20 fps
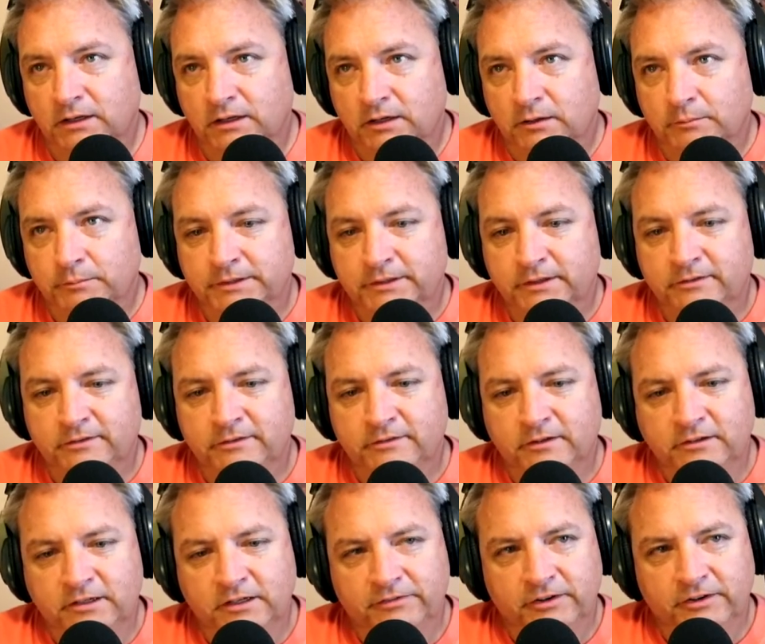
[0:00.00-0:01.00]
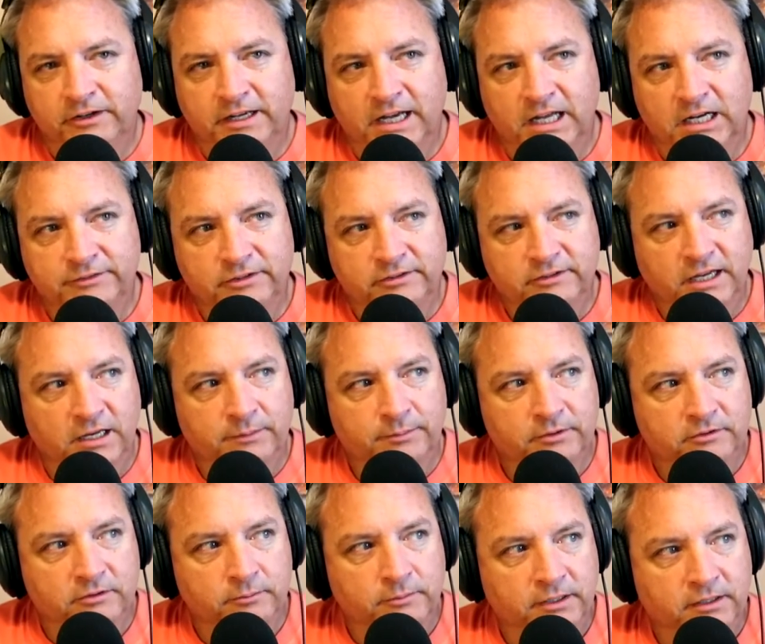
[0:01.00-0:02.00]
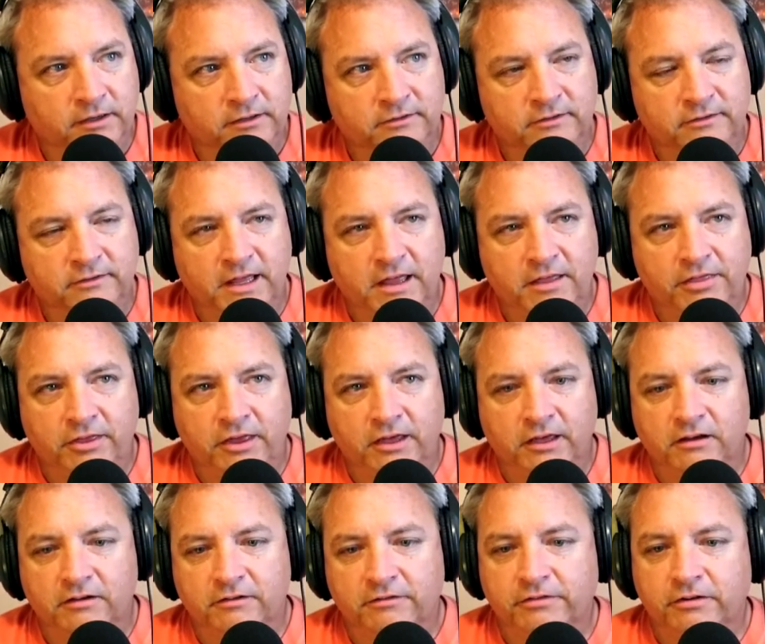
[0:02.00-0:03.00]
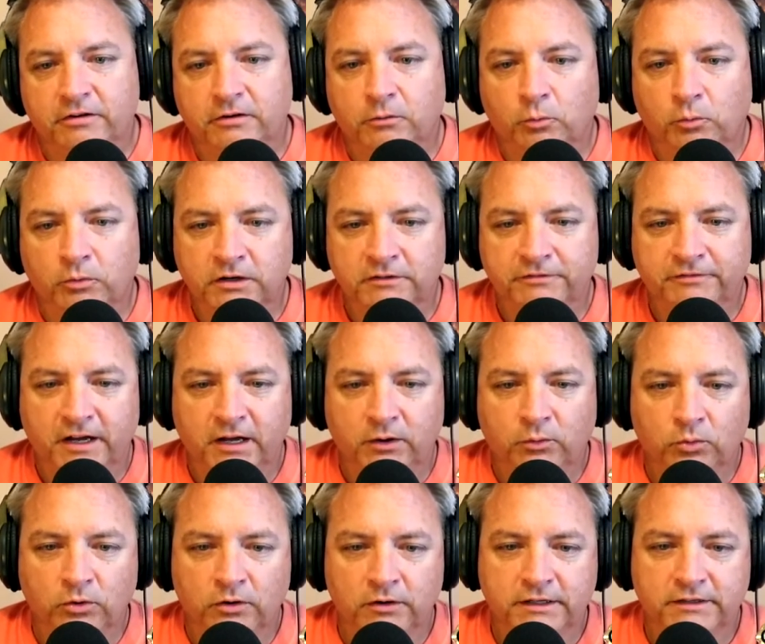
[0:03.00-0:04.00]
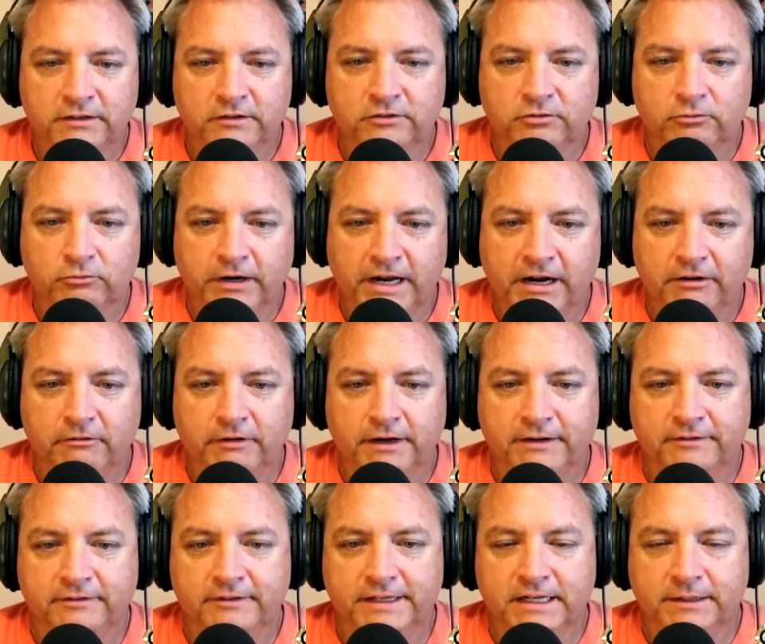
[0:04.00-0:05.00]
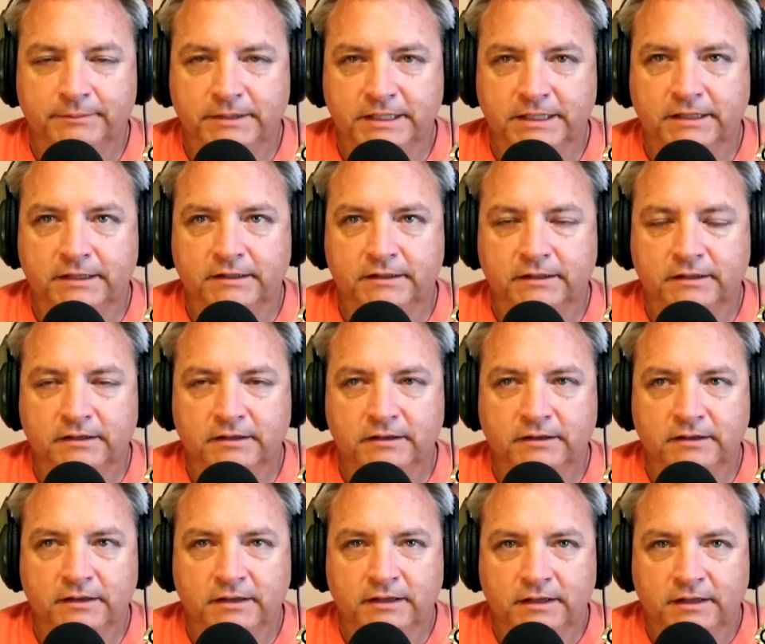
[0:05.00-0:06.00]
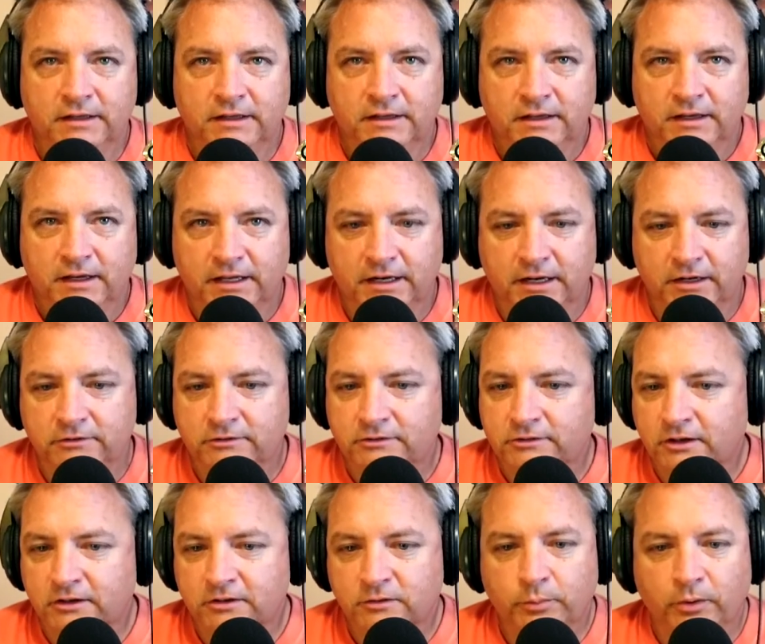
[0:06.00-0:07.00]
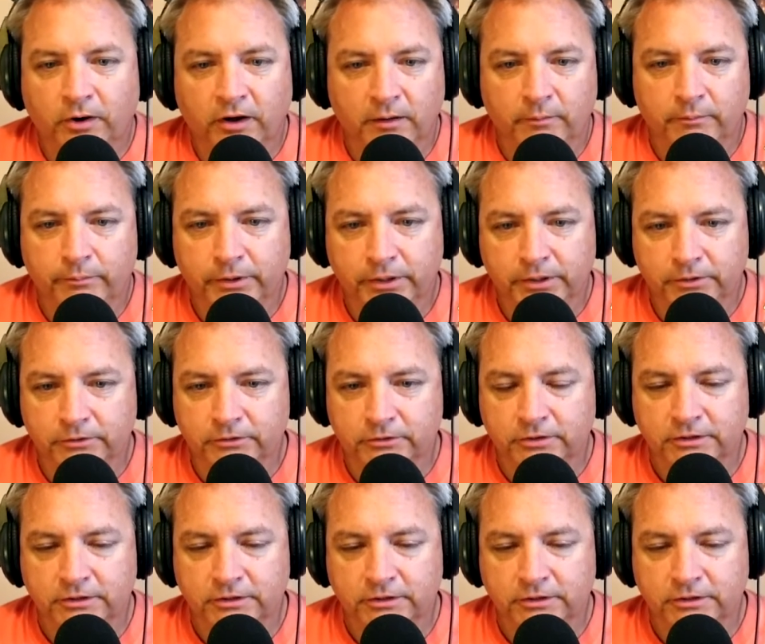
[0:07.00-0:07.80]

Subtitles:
But this is a different kind of escapism, because it's that thing of, what if I weren't in this rat race that I'm in, and I just bought a boat